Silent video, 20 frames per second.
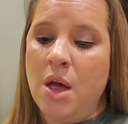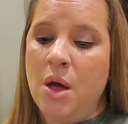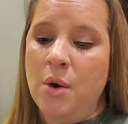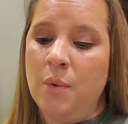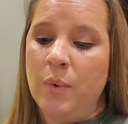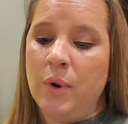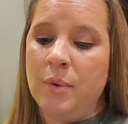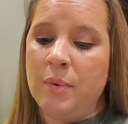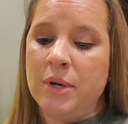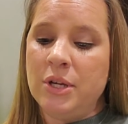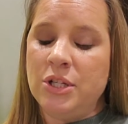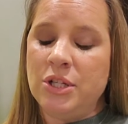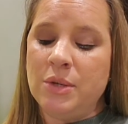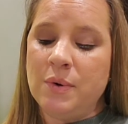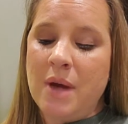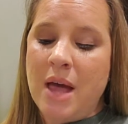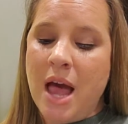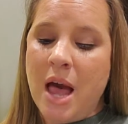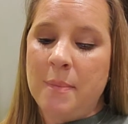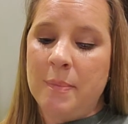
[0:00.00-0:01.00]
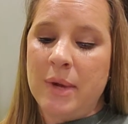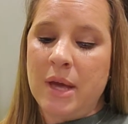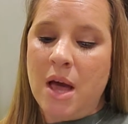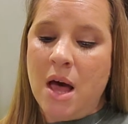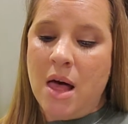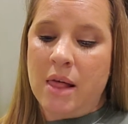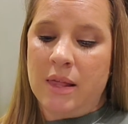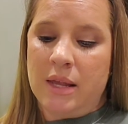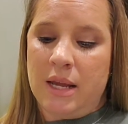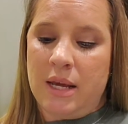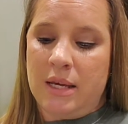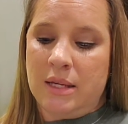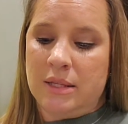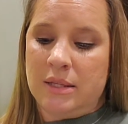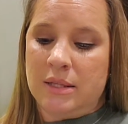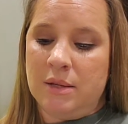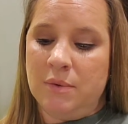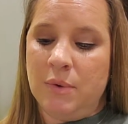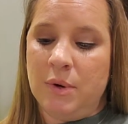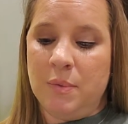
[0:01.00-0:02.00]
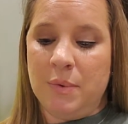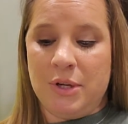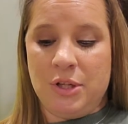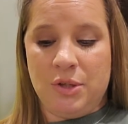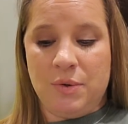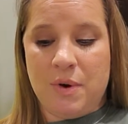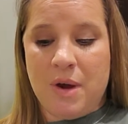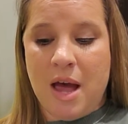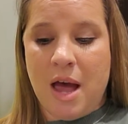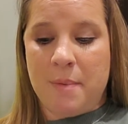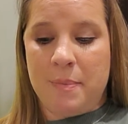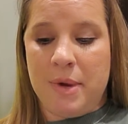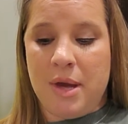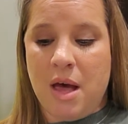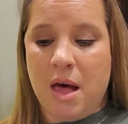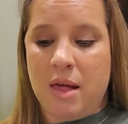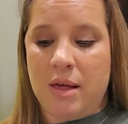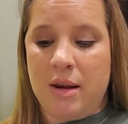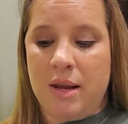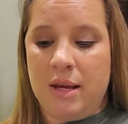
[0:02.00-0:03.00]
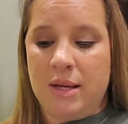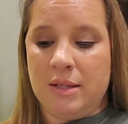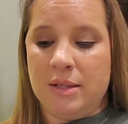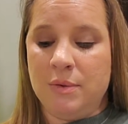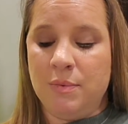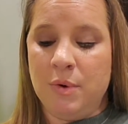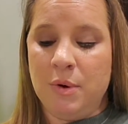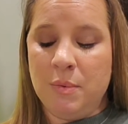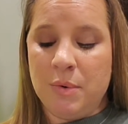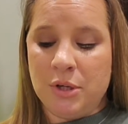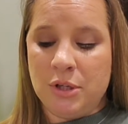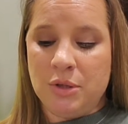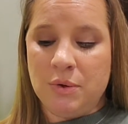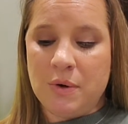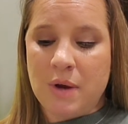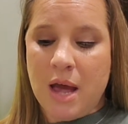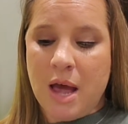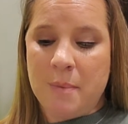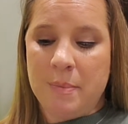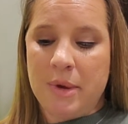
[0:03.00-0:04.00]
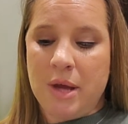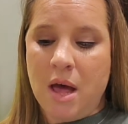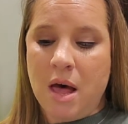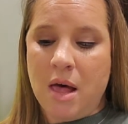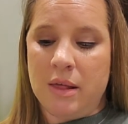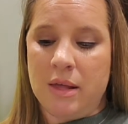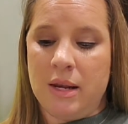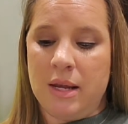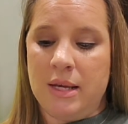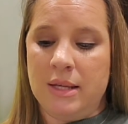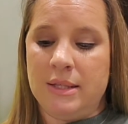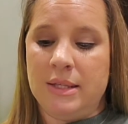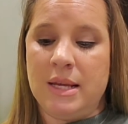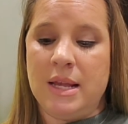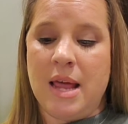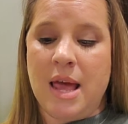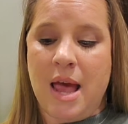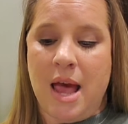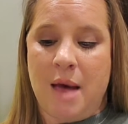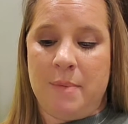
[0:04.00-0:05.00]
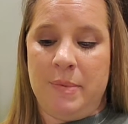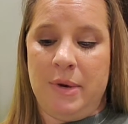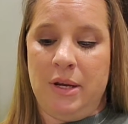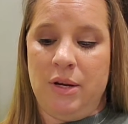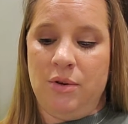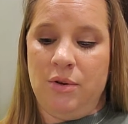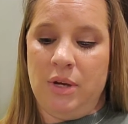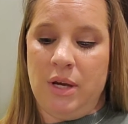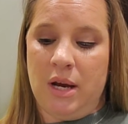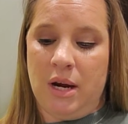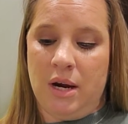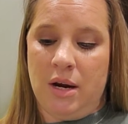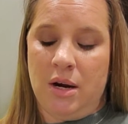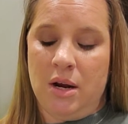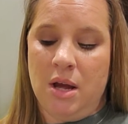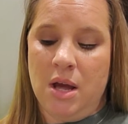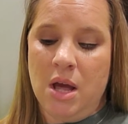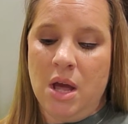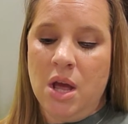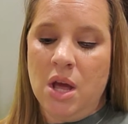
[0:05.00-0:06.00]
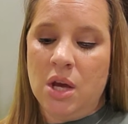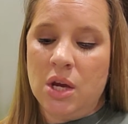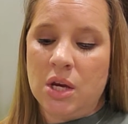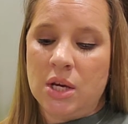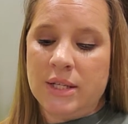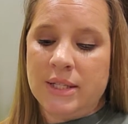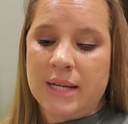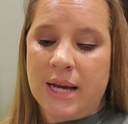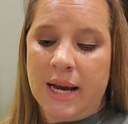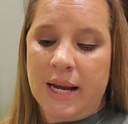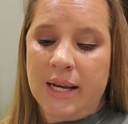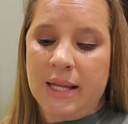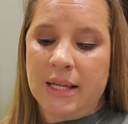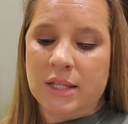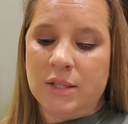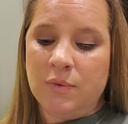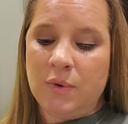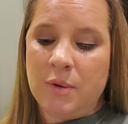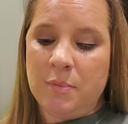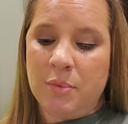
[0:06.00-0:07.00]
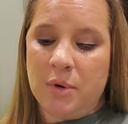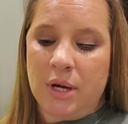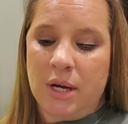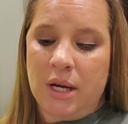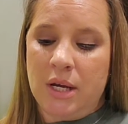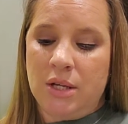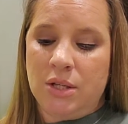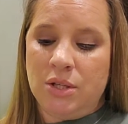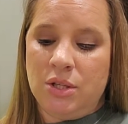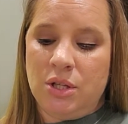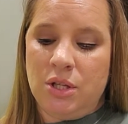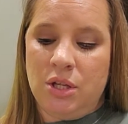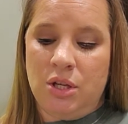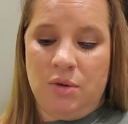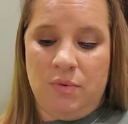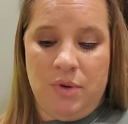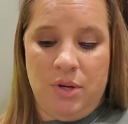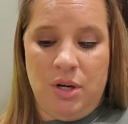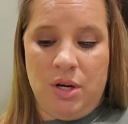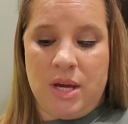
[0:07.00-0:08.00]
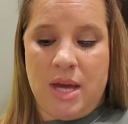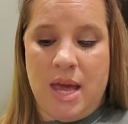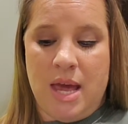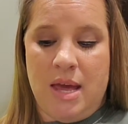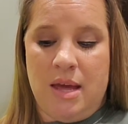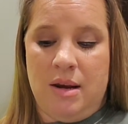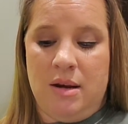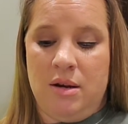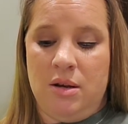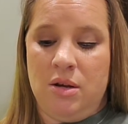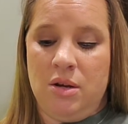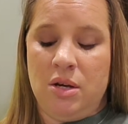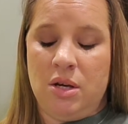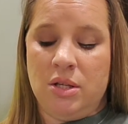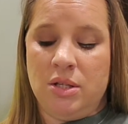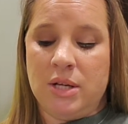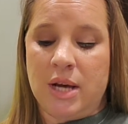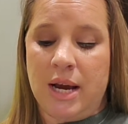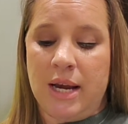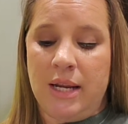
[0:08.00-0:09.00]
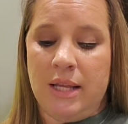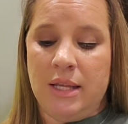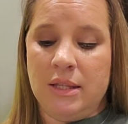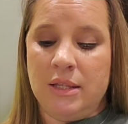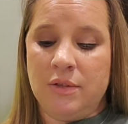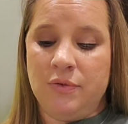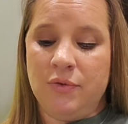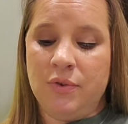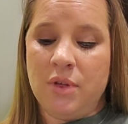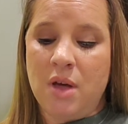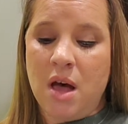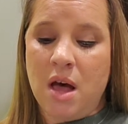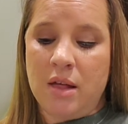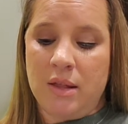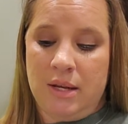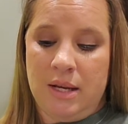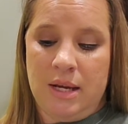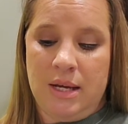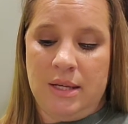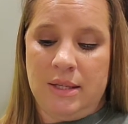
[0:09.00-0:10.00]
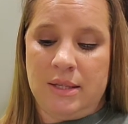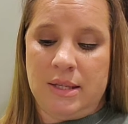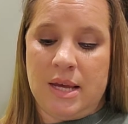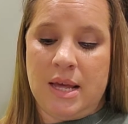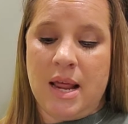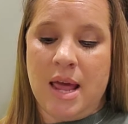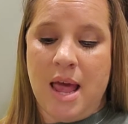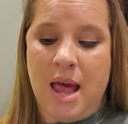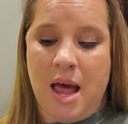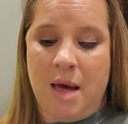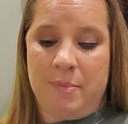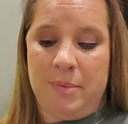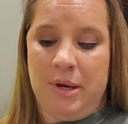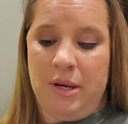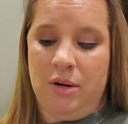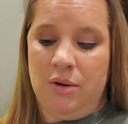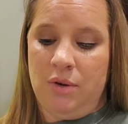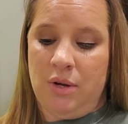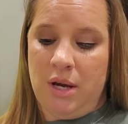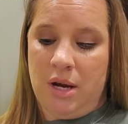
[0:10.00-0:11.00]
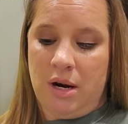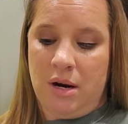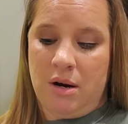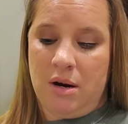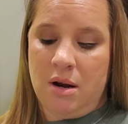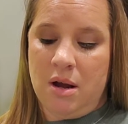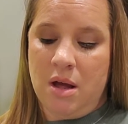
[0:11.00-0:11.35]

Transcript: We wish you a happy holidays. We wish you a happy holidays. We wish you a happy holidays and a happy new year. Good tidings we bring to you and your kin. Good tidings for the holidays and a happy new year.